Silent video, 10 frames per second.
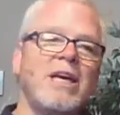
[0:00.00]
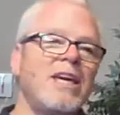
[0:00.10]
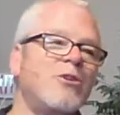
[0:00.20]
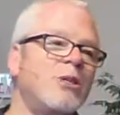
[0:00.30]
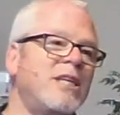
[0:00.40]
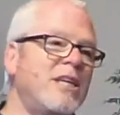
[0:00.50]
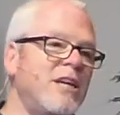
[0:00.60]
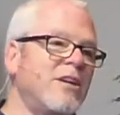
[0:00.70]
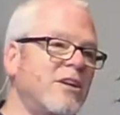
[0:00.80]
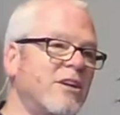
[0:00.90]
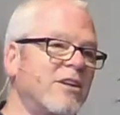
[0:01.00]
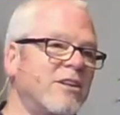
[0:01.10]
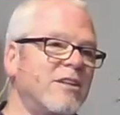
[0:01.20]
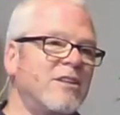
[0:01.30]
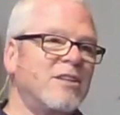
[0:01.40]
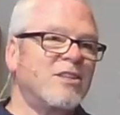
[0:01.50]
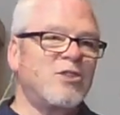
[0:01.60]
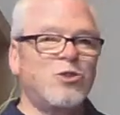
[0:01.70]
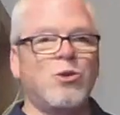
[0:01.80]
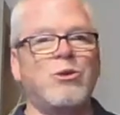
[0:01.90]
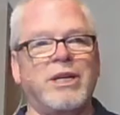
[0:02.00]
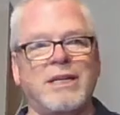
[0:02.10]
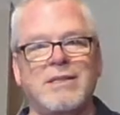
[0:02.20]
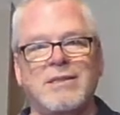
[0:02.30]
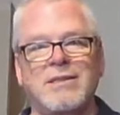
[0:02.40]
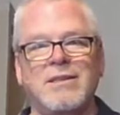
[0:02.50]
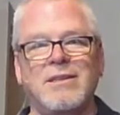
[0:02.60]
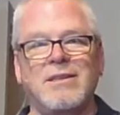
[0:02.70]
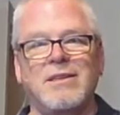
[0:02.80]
he could hear the stories